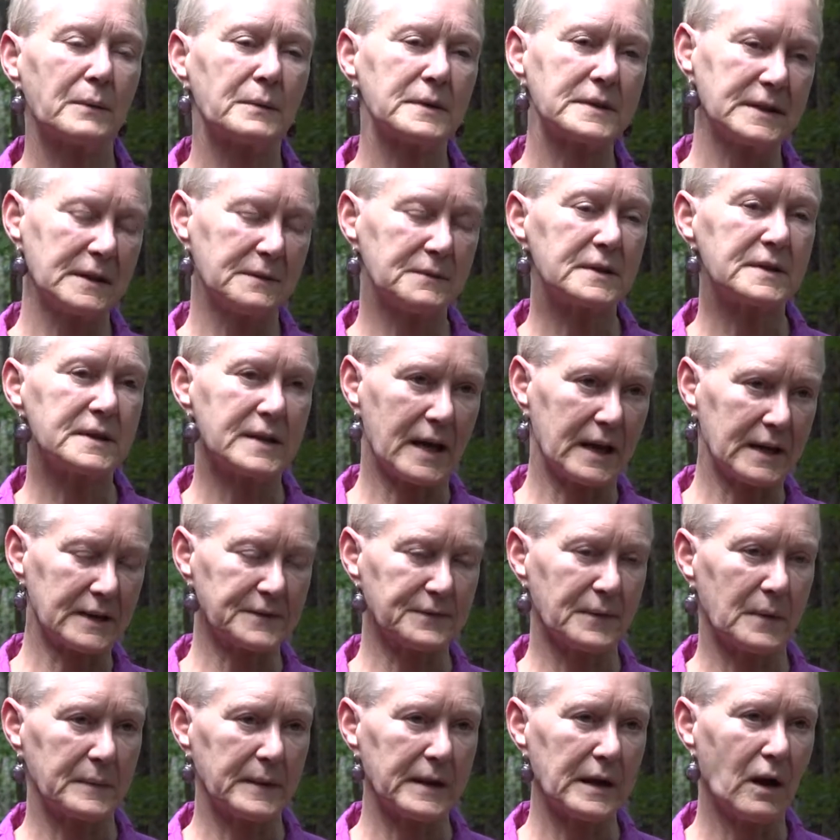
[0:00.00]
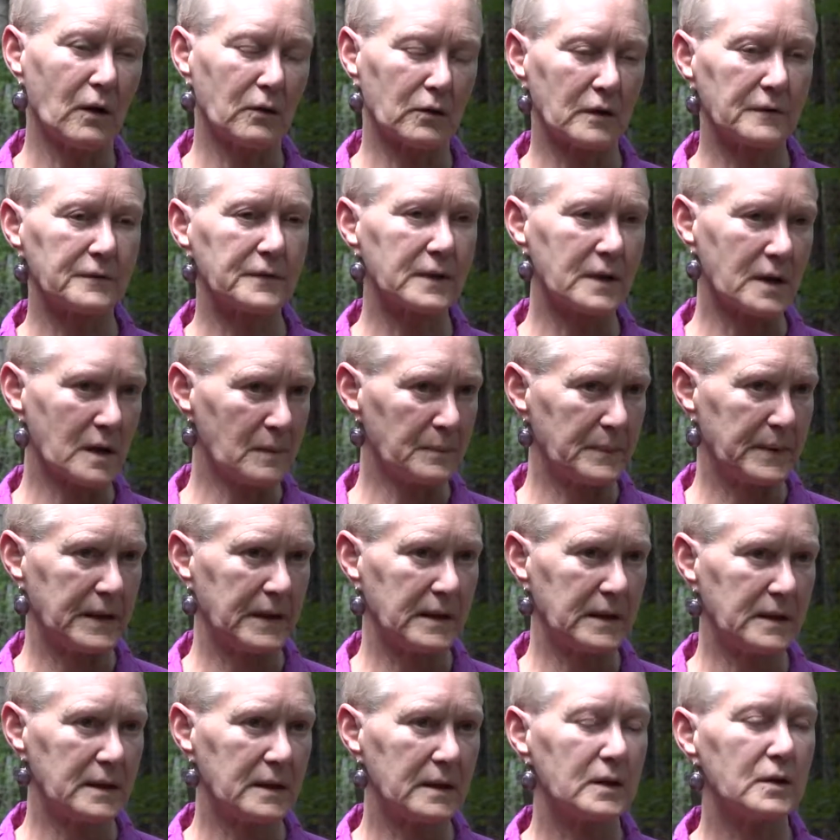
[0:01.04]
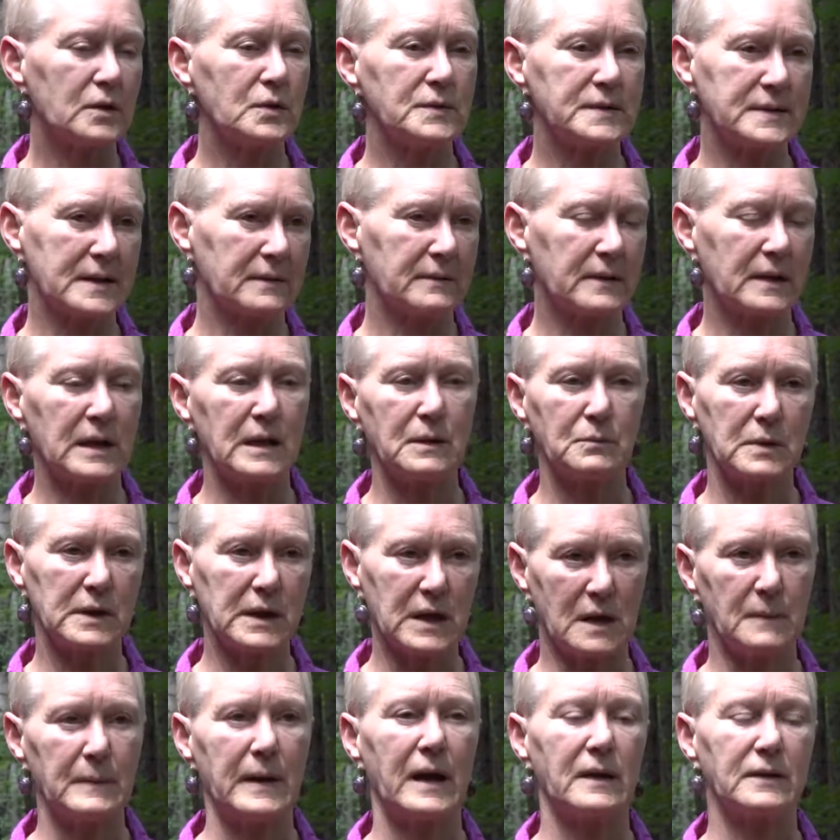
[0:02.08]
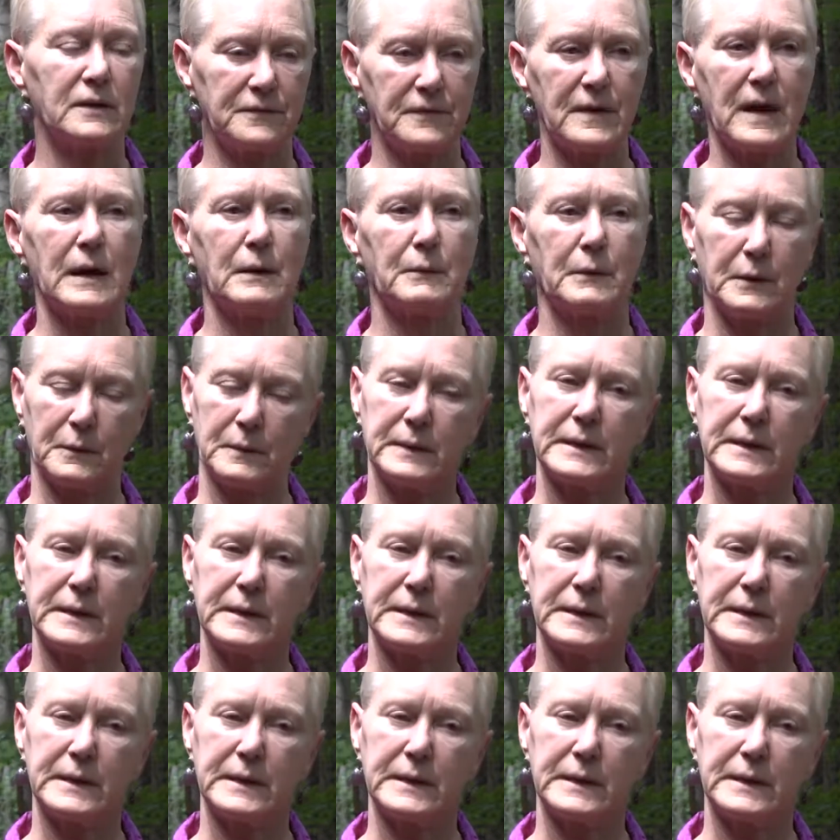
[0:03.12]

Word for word: received a text from the owner of the company who said that he would come out the following